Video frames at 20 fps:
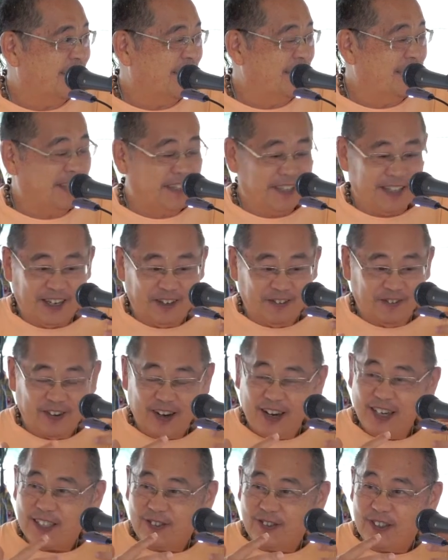he
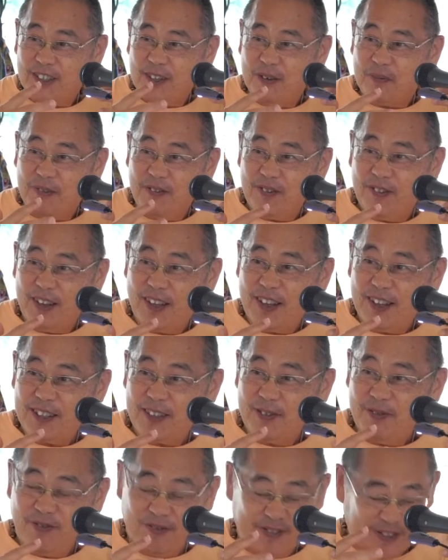identifies with the,
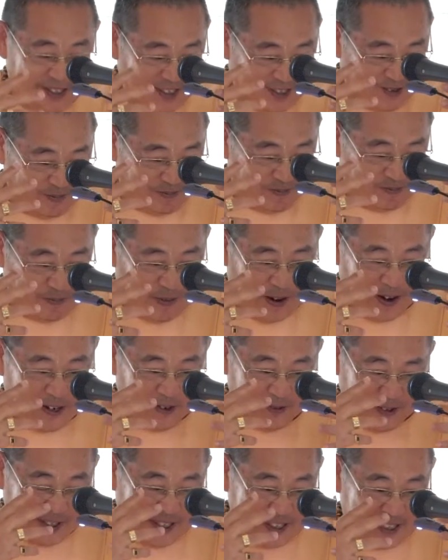this, this
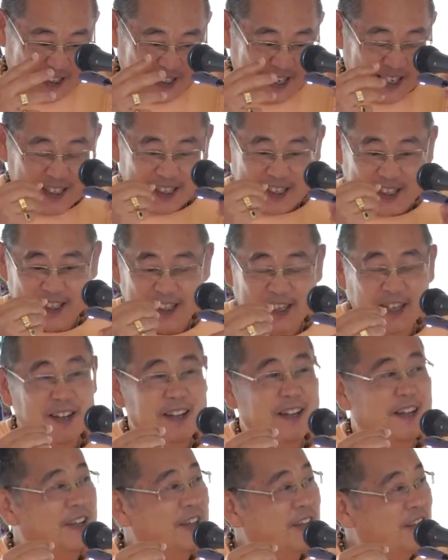body with his senses,
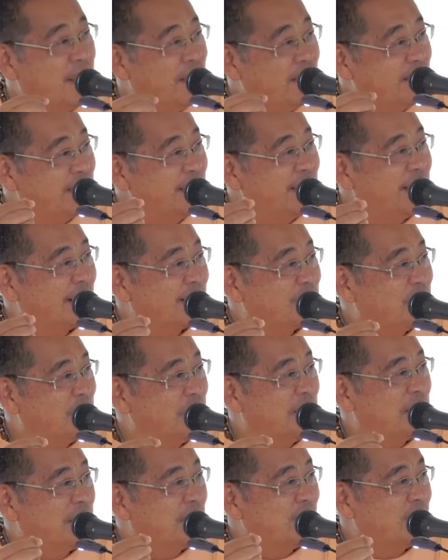then he can
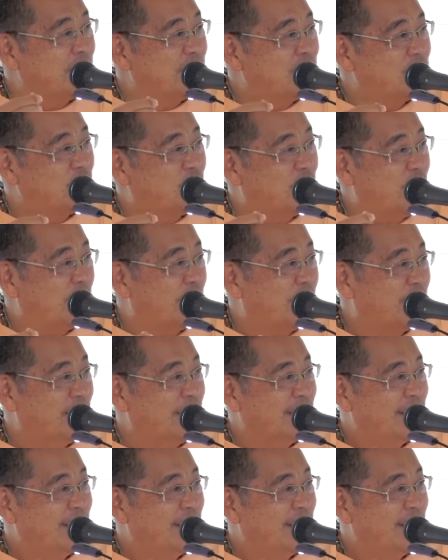begin to enjoy.